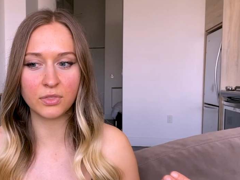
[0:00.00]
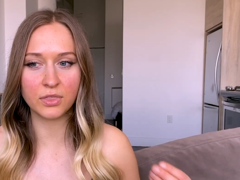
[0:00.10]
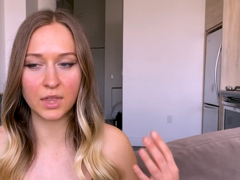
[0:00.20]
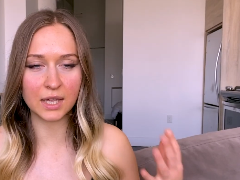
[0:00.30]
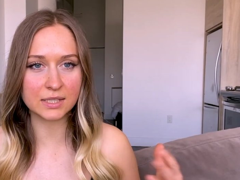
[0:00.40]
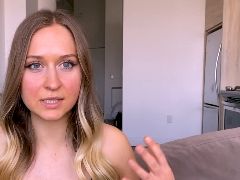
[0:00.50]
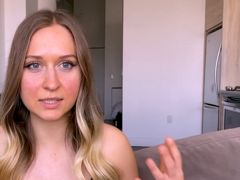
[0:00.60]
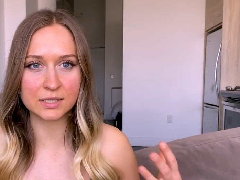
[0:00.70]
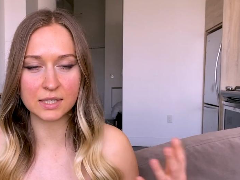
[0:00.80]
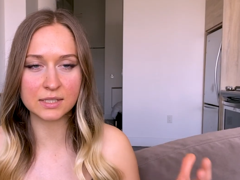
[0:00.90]
things
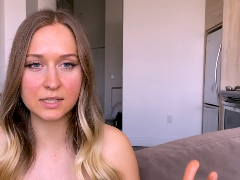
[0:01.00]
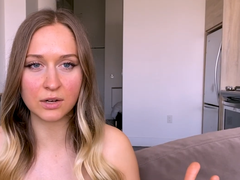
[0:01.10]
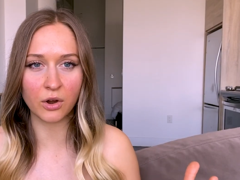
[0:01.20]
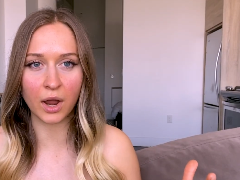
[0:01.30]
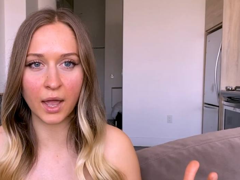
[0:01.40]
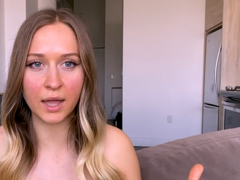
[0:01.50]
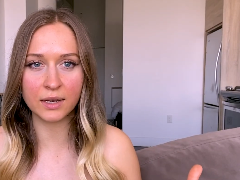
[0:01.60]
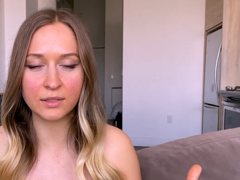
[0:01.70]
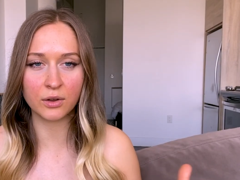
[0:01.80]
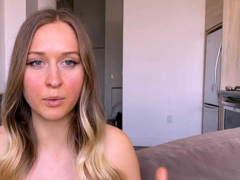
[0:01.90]
exist in our head
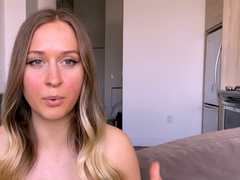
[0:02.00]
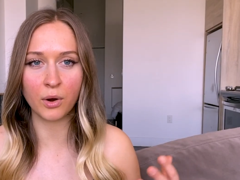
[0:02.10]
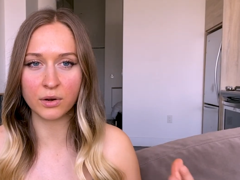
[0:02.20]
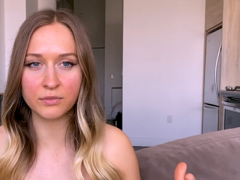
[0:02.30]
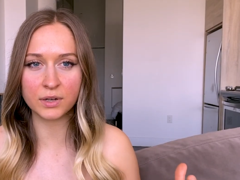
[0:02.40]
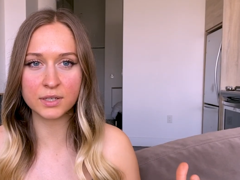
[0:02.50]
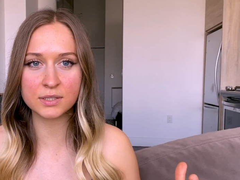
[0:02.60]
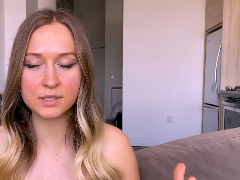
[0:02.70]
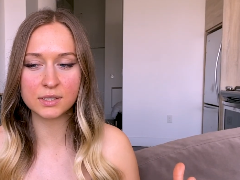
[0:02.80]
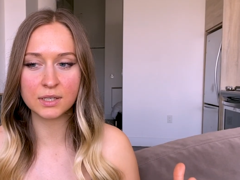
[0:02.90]
and they're a part of
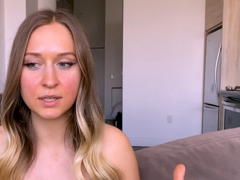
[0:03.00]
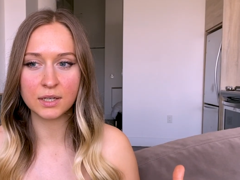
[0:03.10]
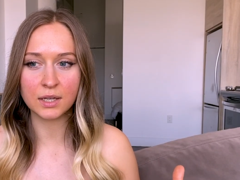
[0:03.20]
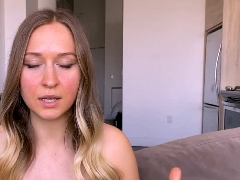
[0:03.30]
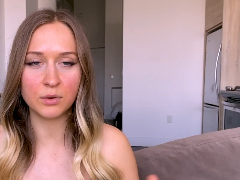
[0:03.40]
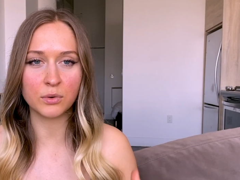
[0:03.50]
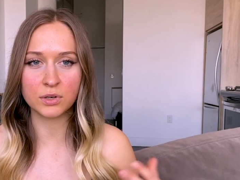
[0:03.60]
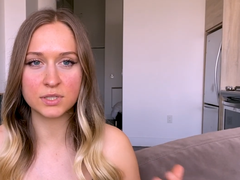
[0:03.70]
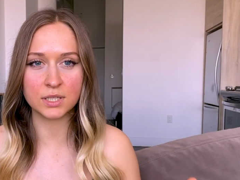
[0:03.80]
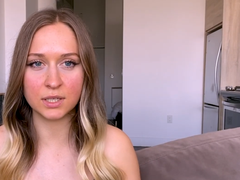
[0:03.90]
us in
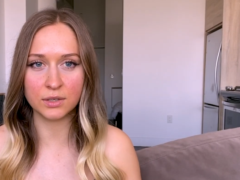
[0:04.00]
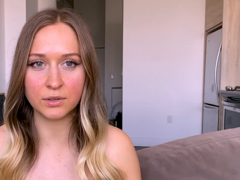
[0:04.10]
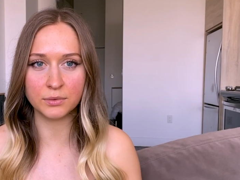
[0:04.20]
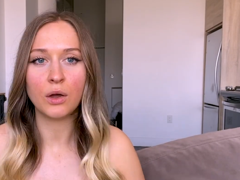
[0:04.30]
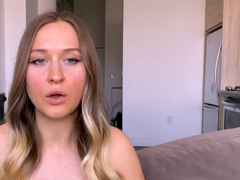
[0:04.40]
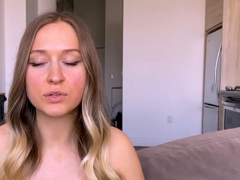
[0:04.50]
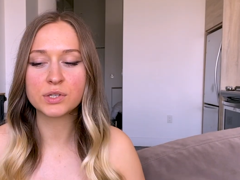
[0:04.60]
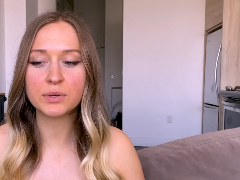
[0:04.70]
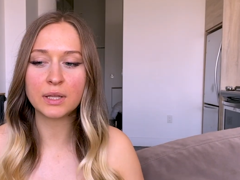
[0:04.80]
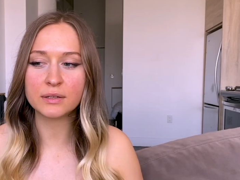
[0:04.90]
order to heal.
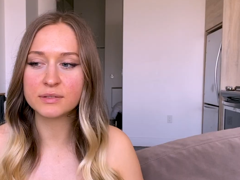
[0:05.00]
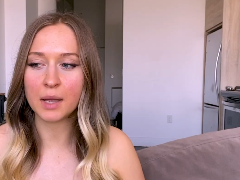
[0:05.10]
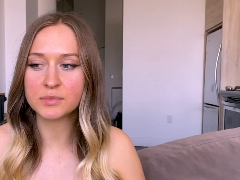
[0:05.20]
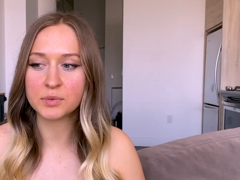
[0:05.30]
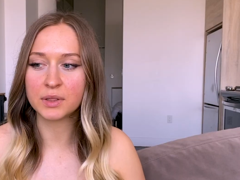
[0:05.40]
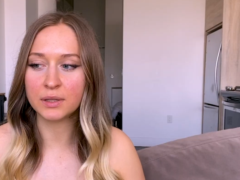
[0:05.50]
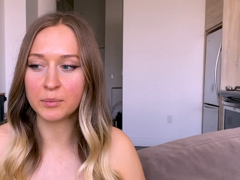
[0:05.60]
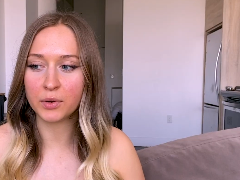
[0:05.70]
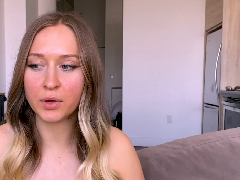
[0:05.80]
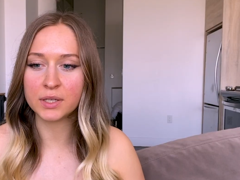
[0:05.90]
Also, a lot of times with
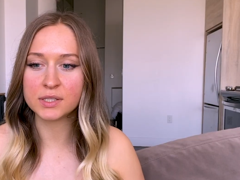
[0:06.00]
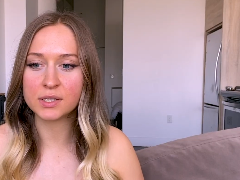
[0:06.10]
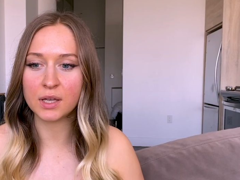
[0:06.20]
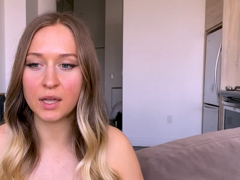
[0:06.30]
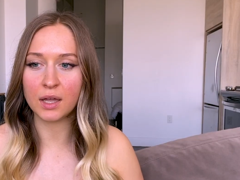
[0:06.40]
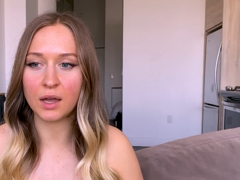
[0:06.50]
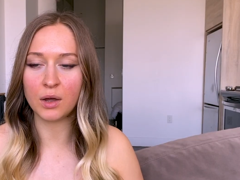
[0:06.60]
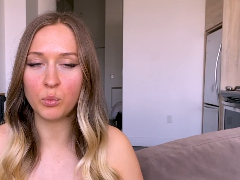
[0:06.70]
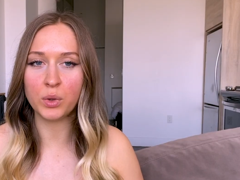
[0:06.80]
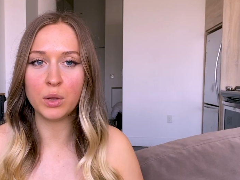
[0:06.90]
limerence,
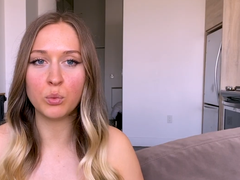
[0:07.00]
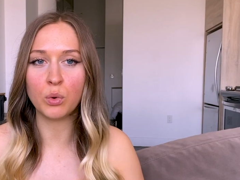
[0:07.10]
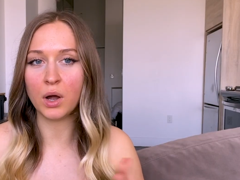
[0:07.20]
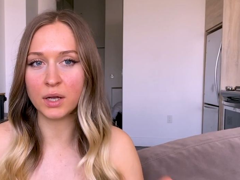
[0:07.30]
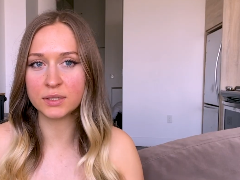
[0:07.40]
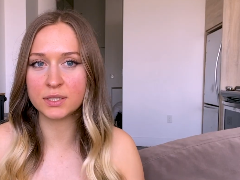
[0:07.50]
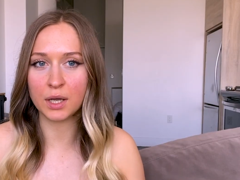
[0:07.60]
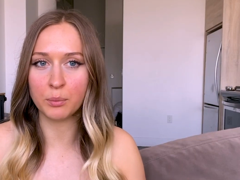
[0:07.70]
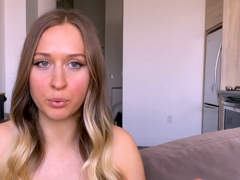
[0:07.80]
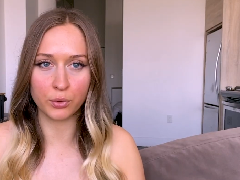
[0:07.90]
we want
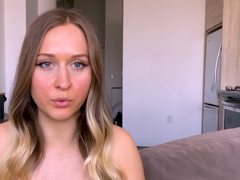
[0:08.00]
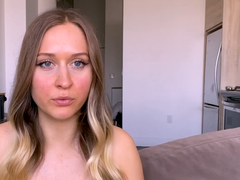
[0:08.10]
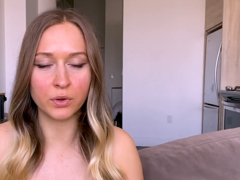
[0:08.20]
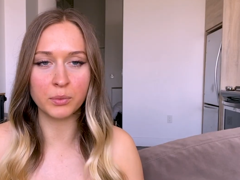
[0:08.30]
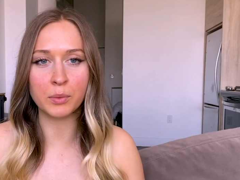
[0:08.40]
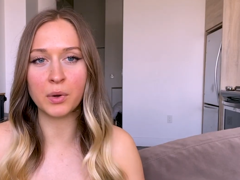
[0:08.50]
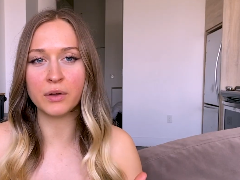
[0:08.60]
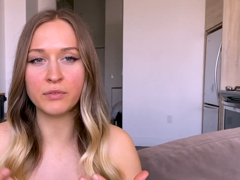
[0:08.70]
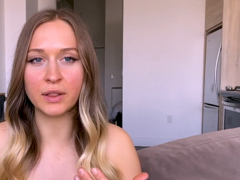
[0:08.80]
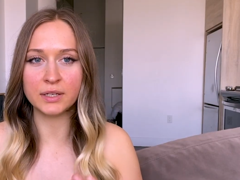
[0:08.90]
approval, we
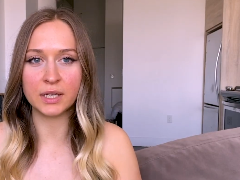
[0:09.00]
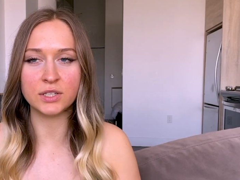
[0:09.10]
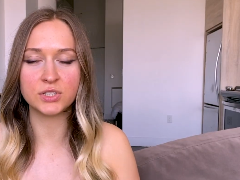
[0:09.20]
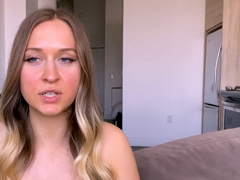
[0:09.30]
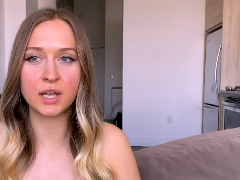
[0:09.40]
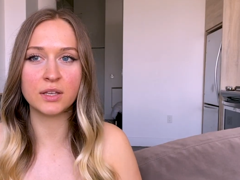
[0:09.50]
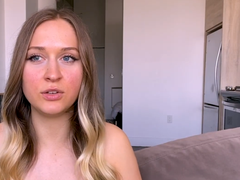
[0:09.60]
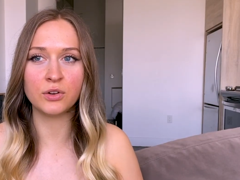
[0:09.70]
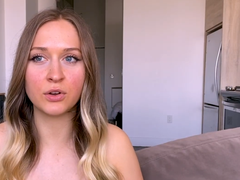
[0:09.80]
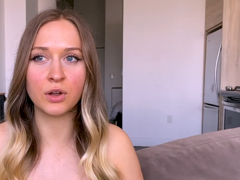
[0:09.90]
want validation, and
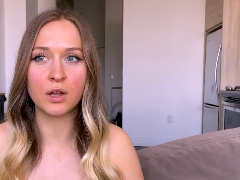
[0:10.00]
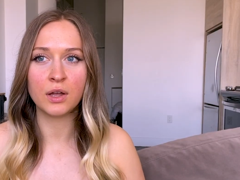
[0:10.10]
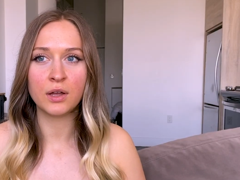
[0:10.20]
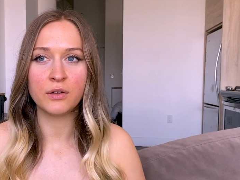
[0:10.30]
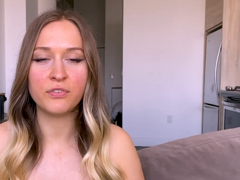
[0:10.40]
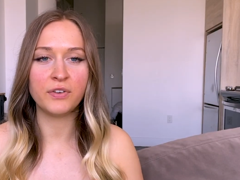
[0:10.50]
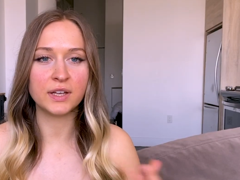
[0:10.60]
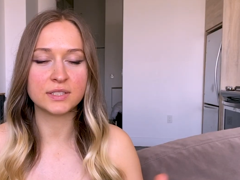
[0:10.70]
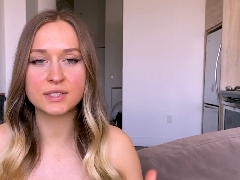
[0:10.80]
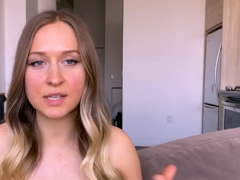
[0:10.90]
you're
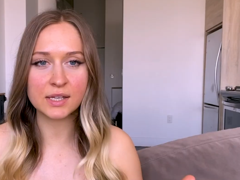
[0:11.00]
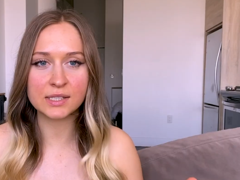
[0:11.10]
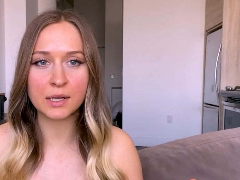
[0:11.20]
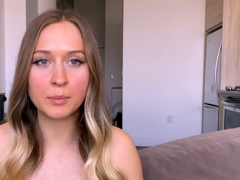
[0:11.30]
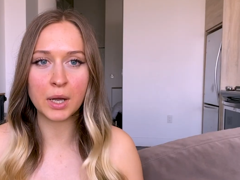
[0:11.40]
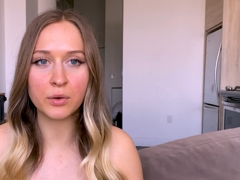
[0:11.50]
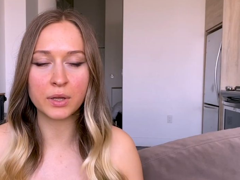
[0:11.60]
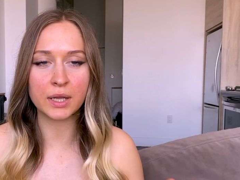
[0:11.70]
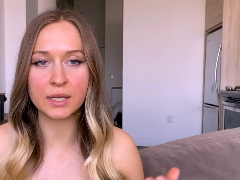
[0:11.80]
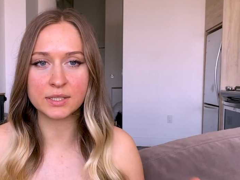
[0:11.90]
fantasizing about
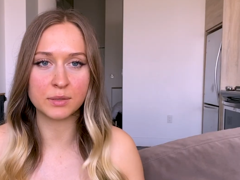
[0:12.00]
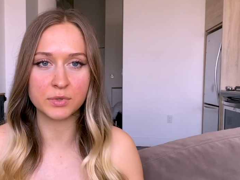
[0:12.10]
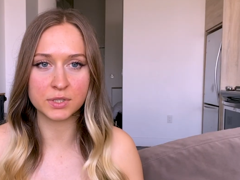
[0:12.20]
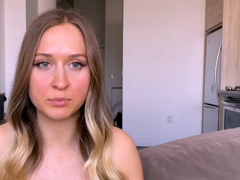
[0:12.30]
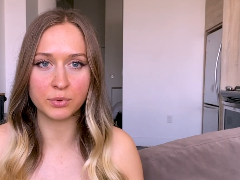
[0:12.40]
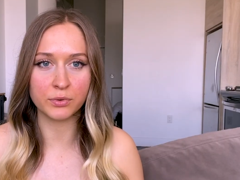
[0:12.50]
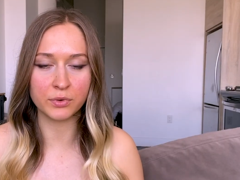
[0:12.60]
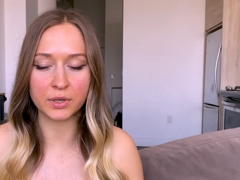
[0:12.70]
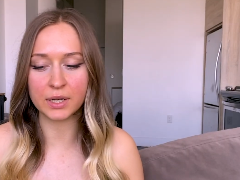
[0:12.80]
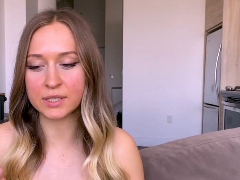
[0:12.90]
getting someone's
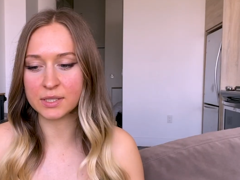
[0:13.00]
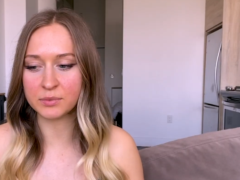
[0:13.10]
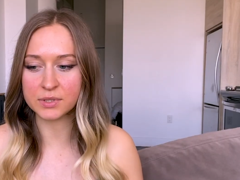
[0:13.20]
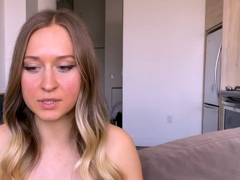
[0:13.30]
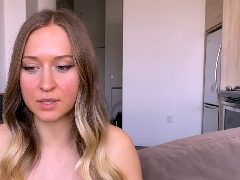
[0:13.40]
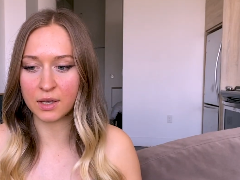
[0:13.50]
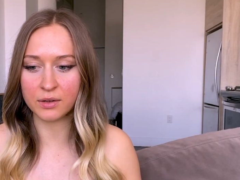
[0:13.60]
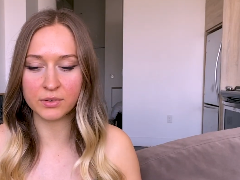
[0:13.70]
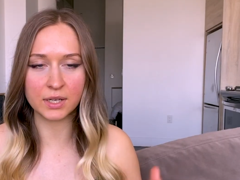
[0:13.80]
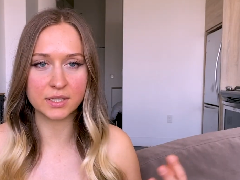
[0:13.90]
approval, getting someone's
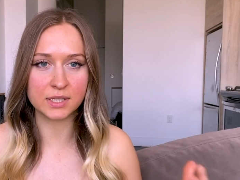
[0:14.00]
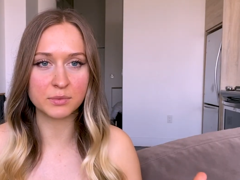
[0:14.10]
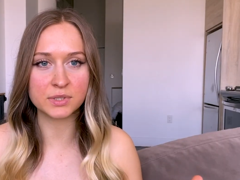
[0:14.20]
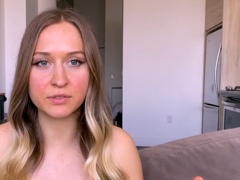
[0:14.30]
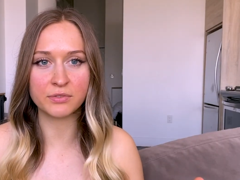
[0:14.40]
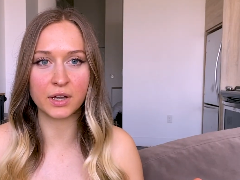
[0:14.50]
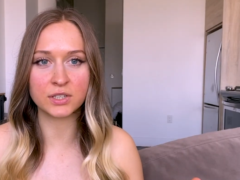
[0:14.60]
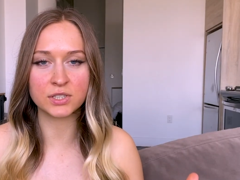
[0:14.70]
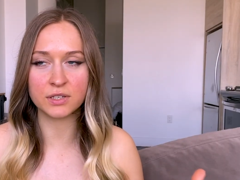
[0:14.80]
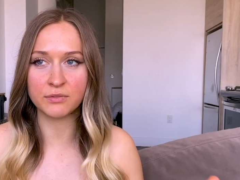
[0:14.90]
love, getting someone's
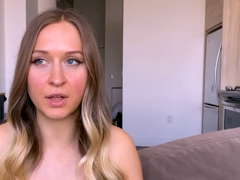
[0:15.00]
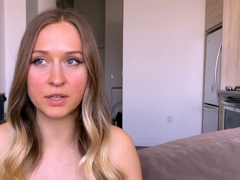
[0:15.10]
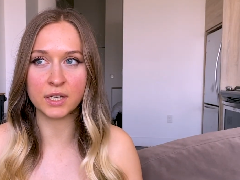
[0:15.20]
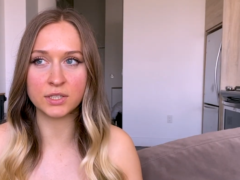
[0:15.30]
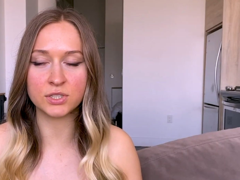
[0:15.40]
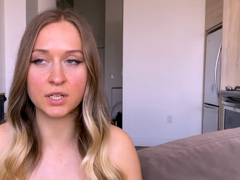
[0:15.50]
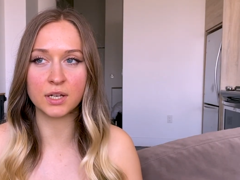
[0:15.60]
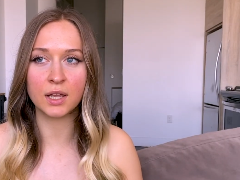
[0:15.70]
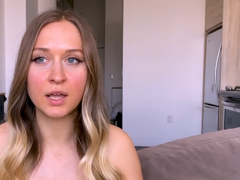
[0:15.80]
affection and validation.